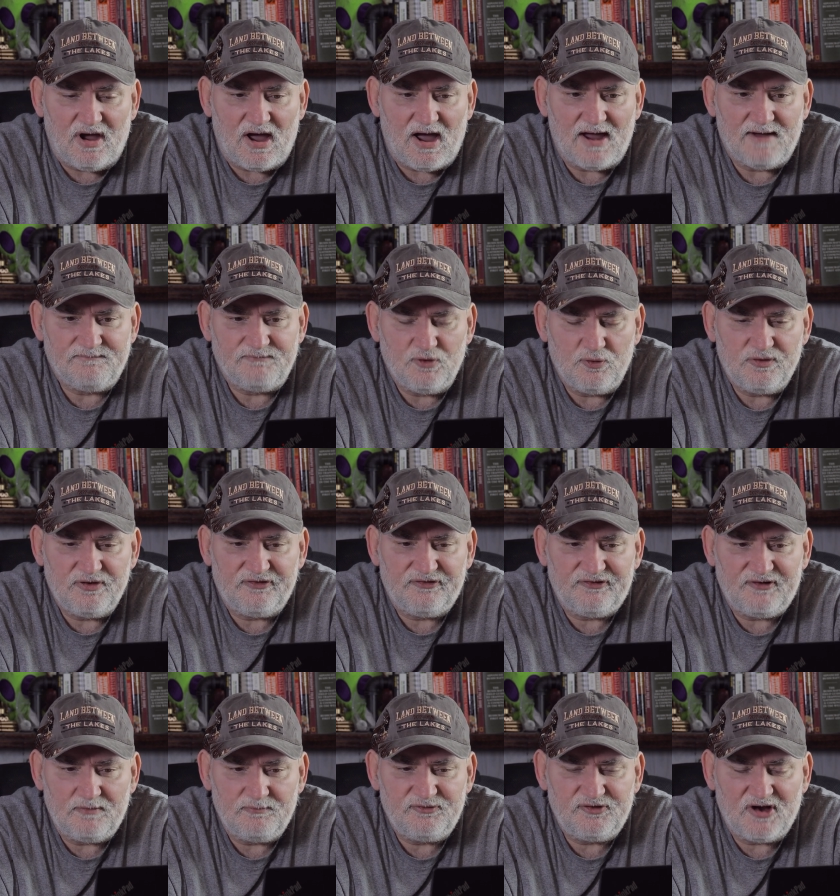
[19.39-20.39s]
I've noticed
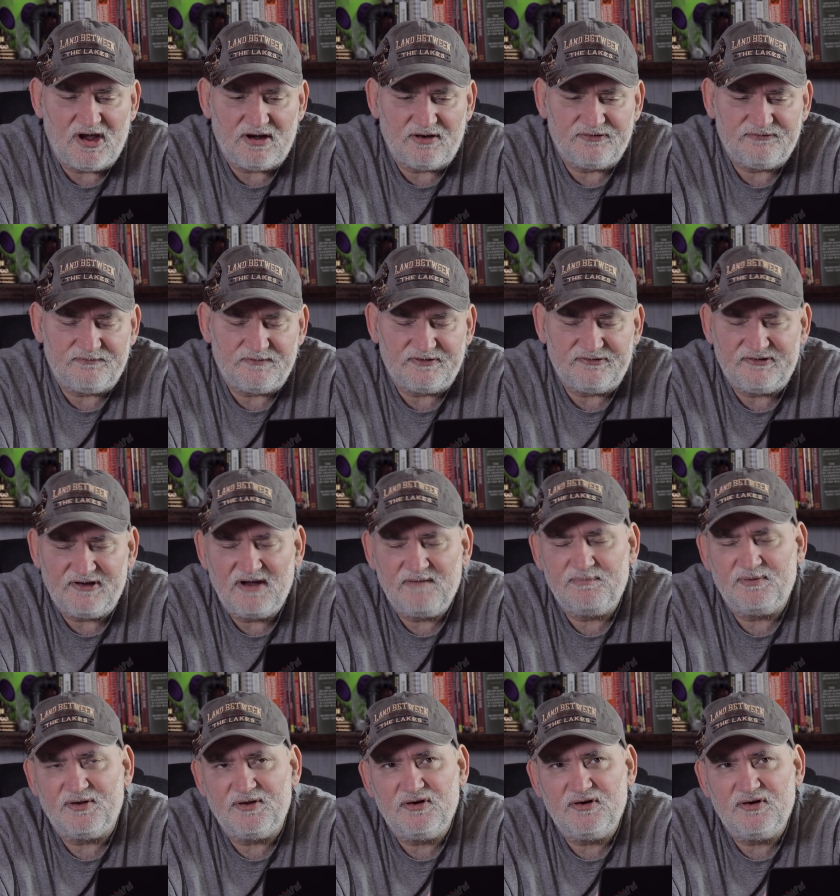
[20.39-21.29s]
some channels, for example,